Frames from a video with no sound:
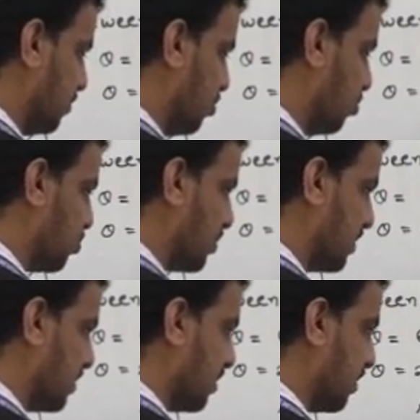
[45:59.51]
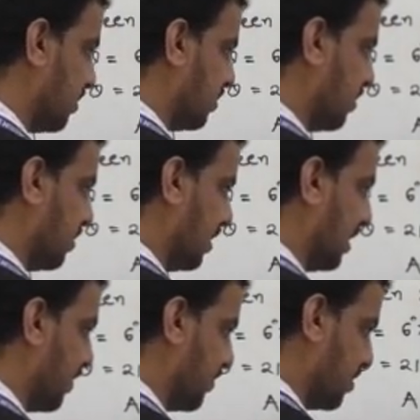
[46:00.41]
2 6 are,
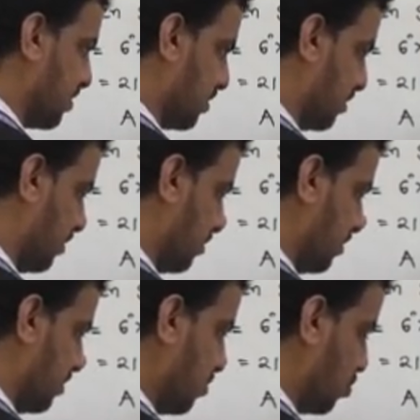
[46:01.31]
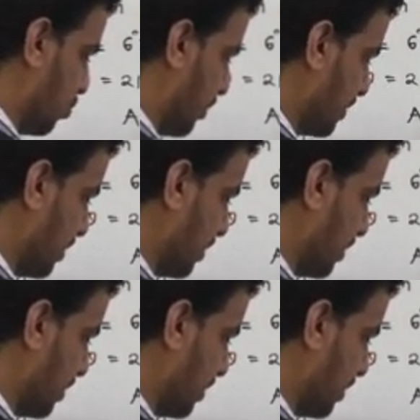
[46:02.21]
11 are. So what is